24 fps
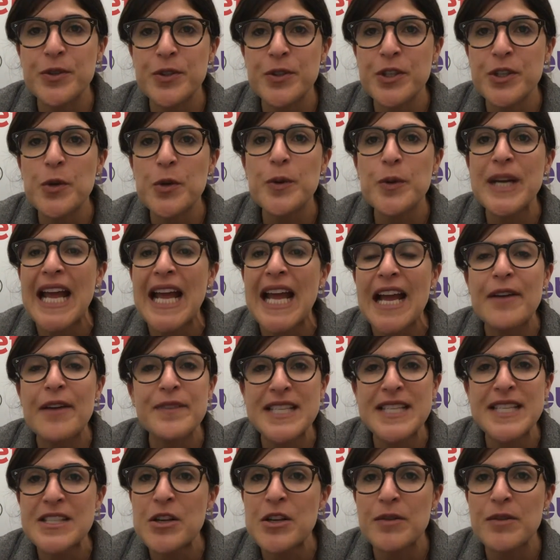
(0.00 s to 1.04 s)
You don't want to have
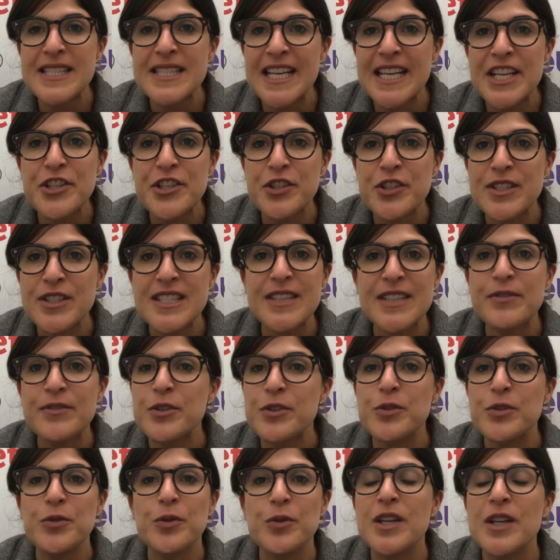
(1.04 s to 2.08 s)
these conversations if
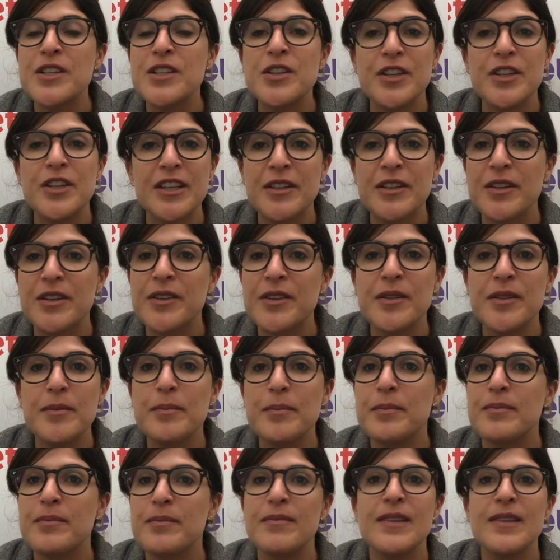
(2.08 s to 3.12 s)
you are going to
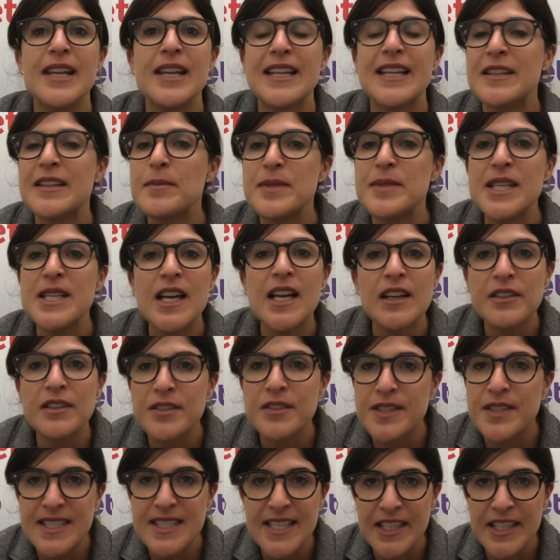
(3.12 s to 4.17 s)
let them down
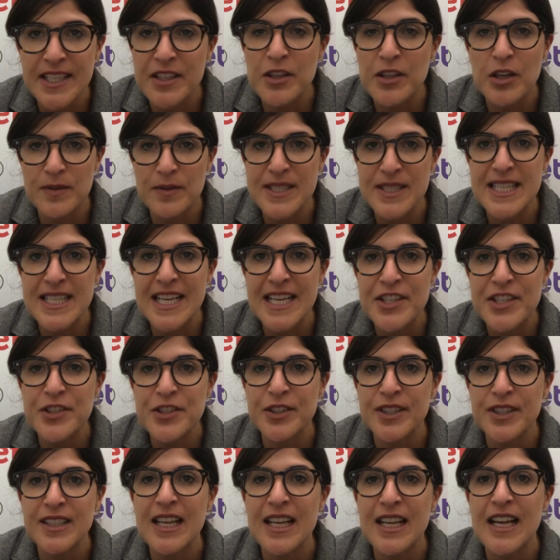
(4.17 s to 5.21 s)
on the second
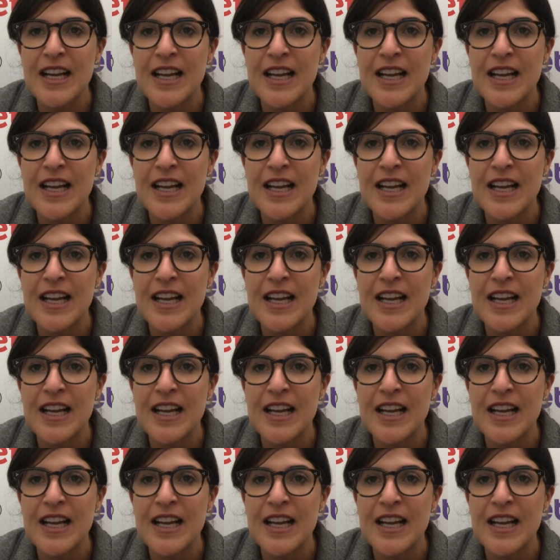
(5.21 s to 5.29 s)
conversation.